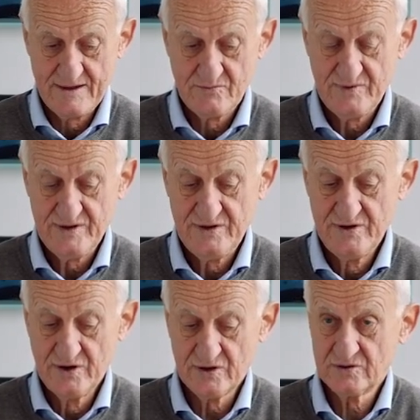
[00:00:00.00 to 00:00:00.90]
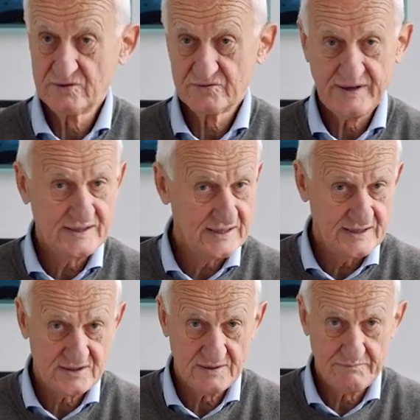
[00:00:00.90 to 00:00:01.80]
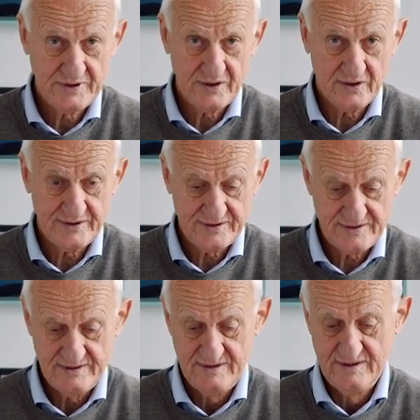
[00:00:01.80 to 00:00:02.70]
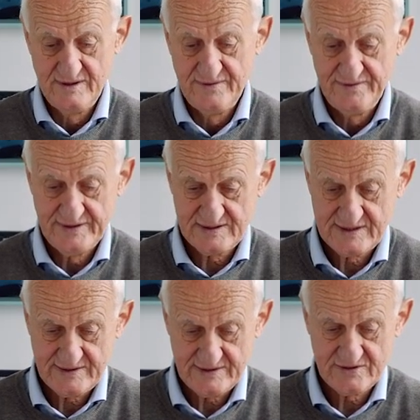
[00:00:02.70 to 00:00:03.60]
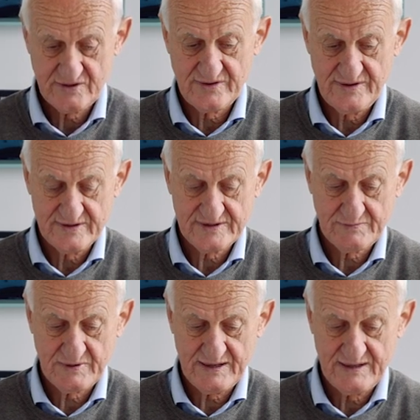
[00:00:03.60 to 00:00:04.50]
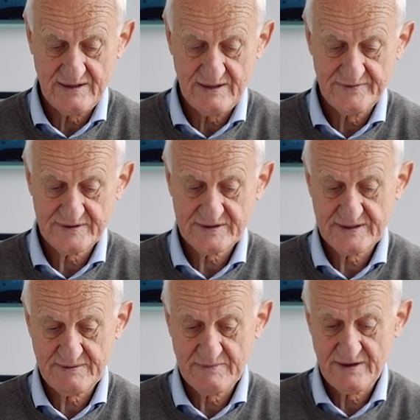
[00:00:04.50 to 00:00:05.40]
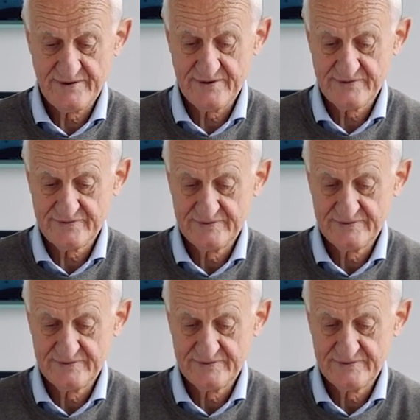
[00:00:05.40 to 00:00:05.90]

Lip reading: with no radiation beyond the territory of supply of the trigeminal nerve.